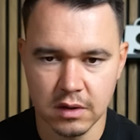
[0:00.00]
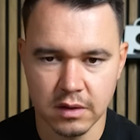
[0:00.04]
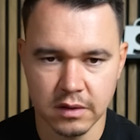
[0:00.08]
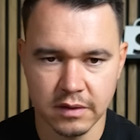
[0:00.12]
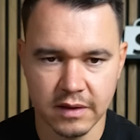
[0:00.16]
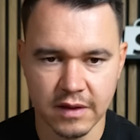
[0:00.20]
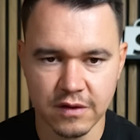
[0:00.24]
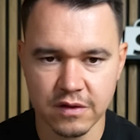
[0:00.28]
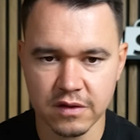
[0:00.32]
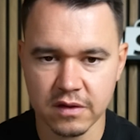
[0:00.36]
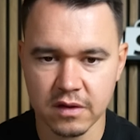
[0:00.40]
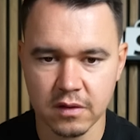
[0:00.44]

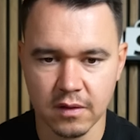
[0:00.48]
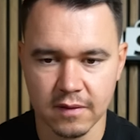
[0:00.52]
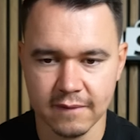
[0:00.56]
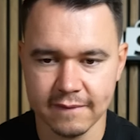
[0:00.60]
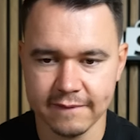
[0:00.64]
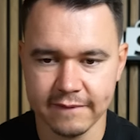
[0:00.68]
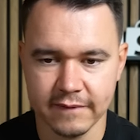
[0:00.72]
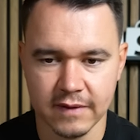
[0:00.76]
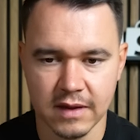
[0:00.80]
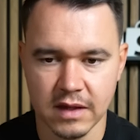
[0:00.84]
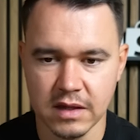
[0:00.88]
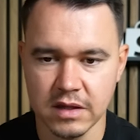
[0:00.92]
This
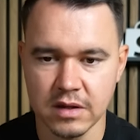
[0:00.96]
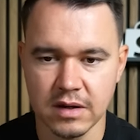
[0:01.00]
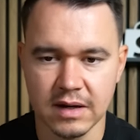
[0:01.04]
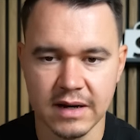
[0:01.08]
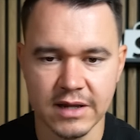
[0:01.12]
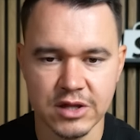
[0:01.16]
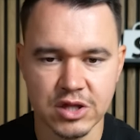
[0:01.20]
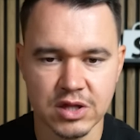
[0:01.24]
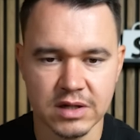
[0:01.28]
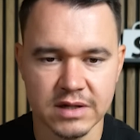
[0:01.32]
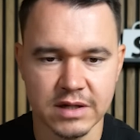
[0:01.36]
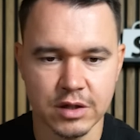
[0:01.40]
stuff, you
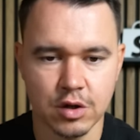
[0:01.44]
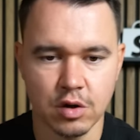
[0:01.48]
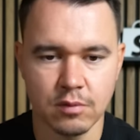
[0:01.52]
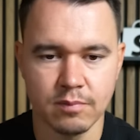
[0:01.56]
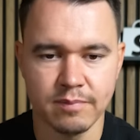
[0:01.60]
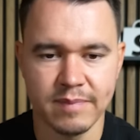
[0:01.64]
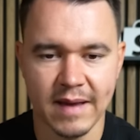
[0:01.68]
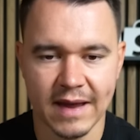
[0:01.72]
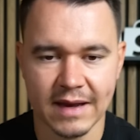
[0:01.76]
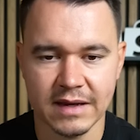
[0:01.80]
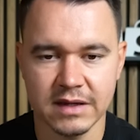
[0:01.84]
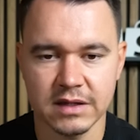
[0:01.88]
literally go
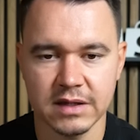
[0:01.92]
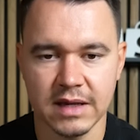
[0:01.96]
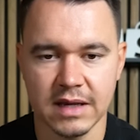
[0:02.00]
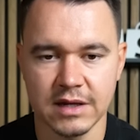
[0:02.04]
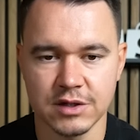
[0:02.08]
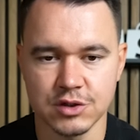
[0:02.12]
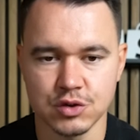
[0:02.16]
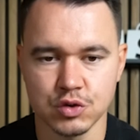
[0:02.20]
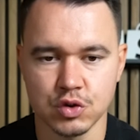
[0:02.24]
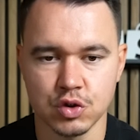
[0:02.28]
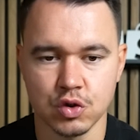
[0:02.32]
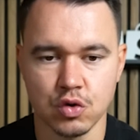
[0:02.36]
back
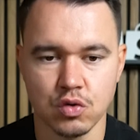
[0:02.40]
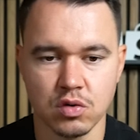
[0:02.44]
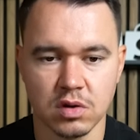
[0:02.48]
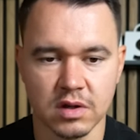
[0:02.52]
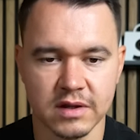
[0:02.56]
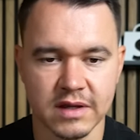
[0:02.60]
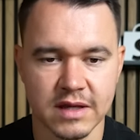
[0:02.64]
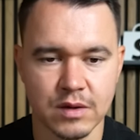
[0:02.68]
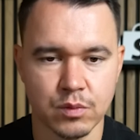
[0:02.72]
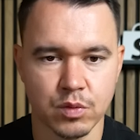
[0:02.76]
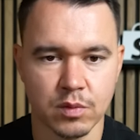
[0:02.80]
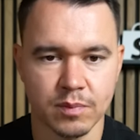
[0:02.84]
into the Google
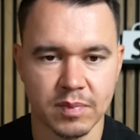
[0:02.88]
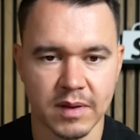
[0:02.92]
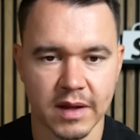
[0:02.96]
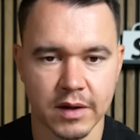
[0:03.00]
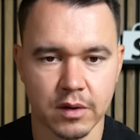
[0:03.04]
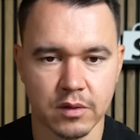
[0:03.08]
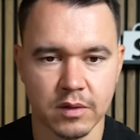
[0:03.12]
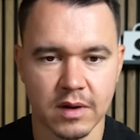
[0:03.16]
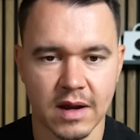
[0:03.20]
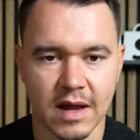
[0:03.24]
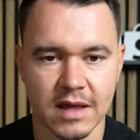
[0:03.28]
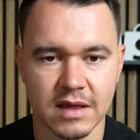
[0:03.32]
Keyword
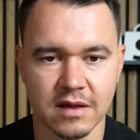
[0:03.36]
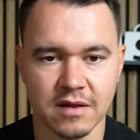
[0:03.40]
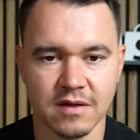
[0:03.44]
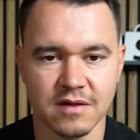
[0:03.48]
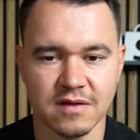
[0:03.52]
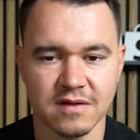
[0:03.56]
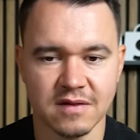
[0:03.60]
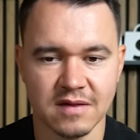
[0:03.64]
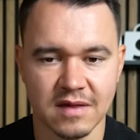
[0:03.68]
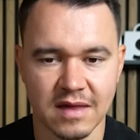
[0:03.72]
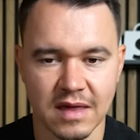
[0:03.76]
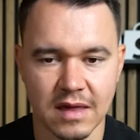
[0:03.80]
Planner and you
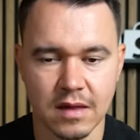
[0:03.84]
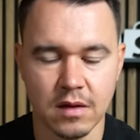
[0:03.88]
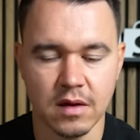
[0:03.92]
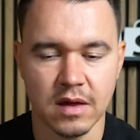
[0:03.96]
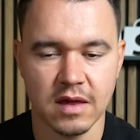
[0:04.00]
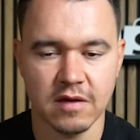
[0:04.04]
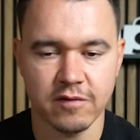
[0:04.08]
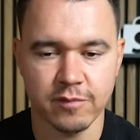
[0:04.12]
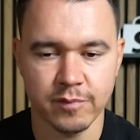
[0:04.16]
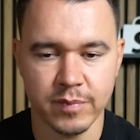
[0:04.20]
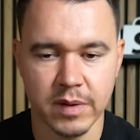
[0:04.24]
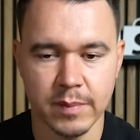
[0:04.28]
see
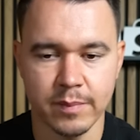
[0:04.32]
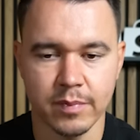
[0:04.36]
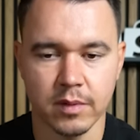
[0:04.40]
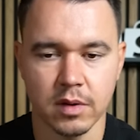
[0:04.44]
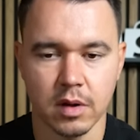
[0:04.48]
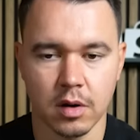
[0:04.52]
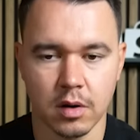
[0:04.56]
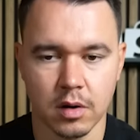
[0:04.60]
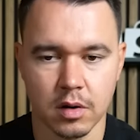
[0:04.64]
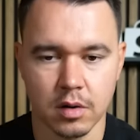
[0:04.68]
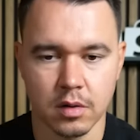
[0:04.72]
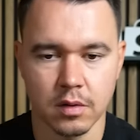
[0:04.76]
if
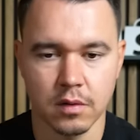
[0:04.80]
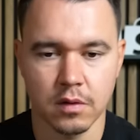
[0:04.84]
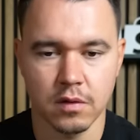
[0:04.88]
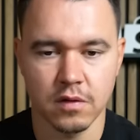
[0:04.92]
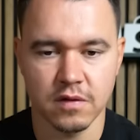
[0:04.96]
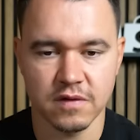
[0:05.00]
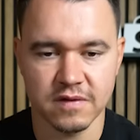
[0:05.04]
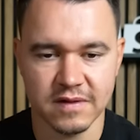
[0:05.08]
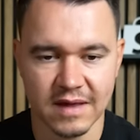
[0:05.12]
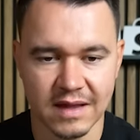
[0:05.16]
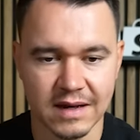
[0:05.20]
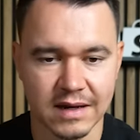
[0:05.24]
people are
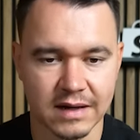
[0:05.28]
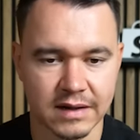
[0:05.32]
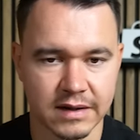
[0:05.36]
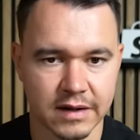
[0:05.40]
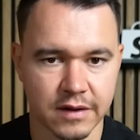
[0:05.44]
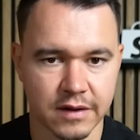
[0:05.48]
selling